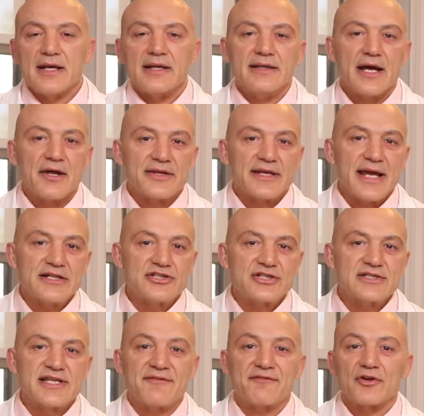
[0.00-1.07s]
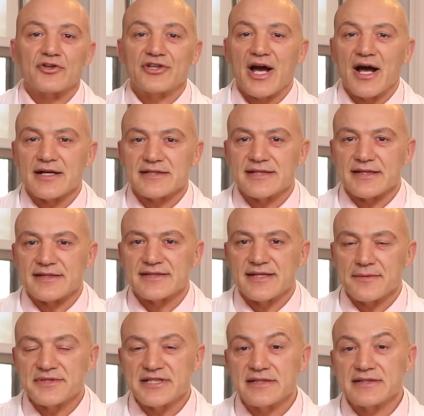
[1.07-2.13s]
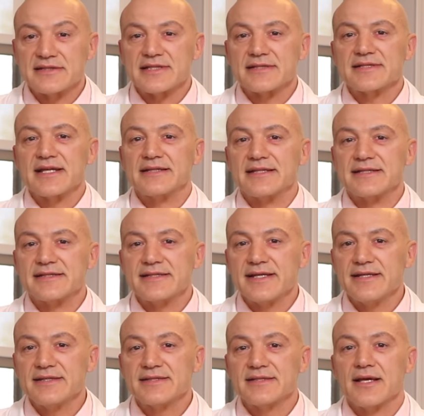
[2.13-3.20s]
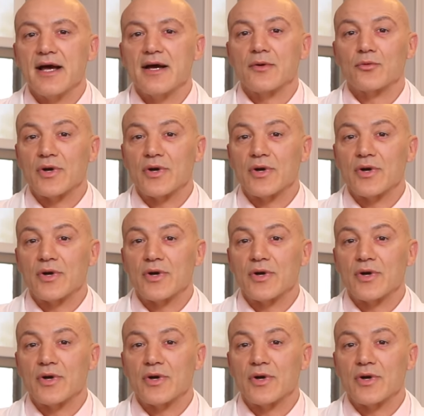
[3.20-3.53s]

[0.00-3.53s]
Now, the Agency for Toxic Substances and Disease uh,